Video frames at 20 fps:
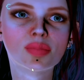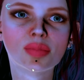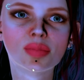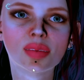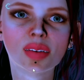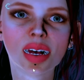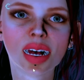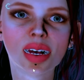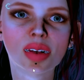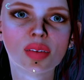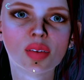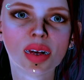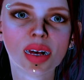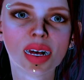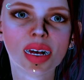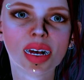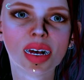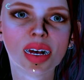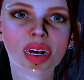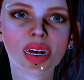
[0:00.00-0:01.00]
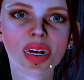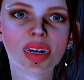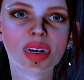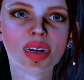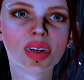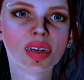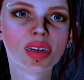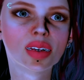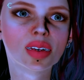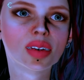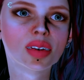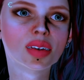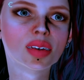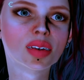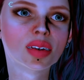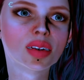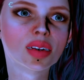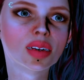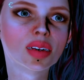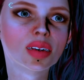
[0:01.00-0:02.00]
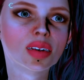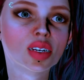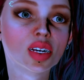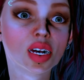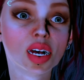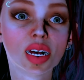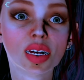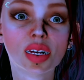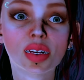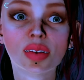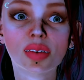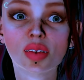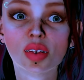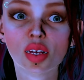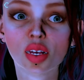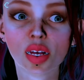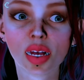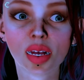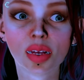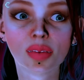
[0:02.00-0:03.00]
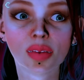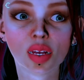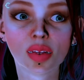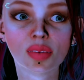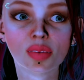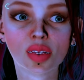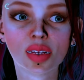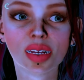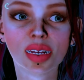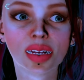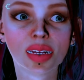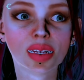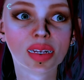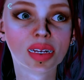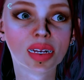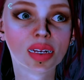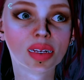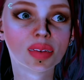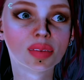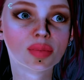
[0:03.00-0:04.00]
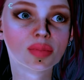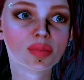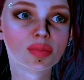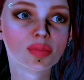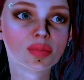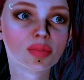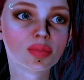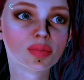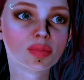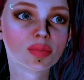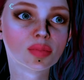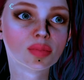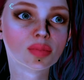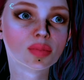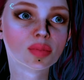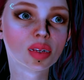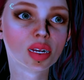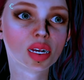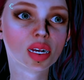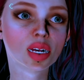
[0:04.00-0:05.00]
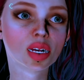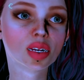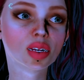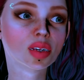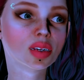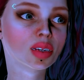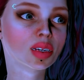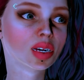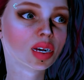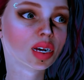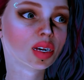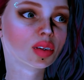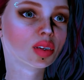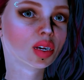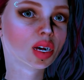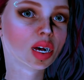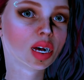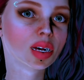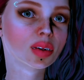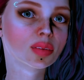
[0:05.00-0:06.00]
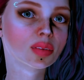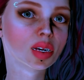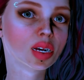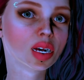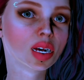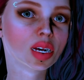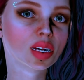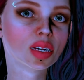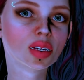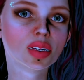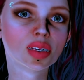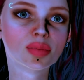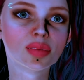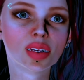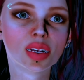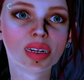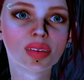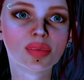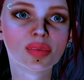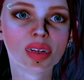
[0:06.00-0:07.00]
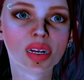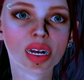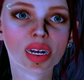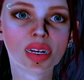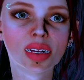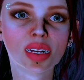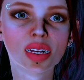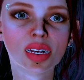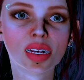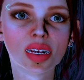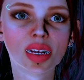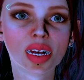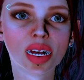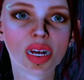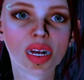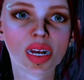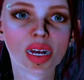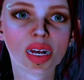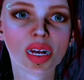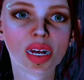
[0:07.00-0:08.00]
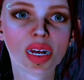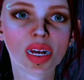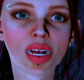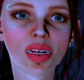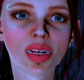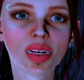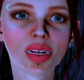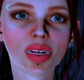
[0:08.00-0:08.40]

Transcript: Anyway, so that's our first option for testing. Now I am going to close VC Face, and